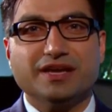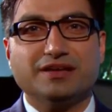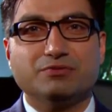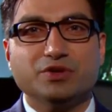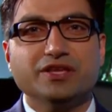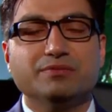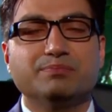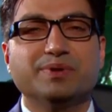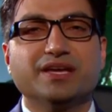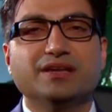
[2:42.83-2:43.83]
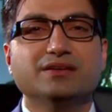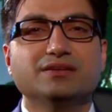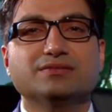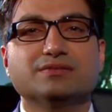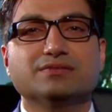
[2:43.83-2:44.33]
and really
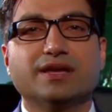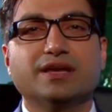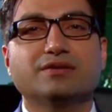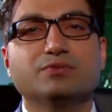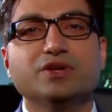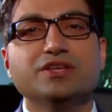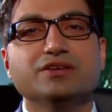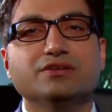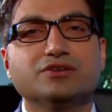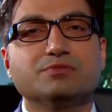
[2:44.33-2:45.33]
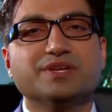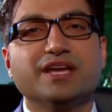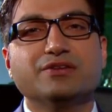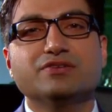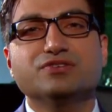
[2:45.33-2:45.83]
you could
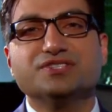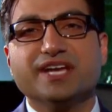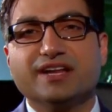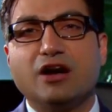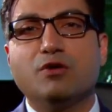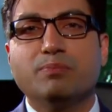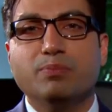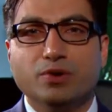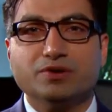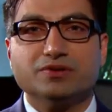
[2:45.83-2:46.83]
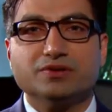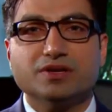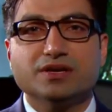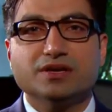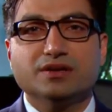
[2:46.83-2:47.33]
begin to understand how important
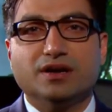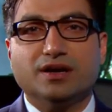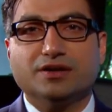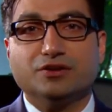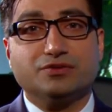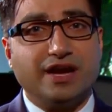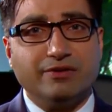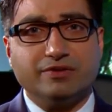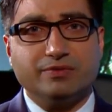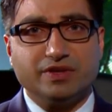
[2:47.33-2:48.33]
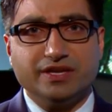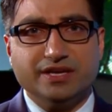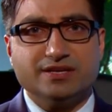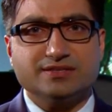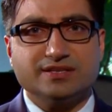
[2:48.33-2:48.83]
your thyroid really
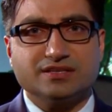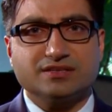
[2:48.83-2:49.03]
is.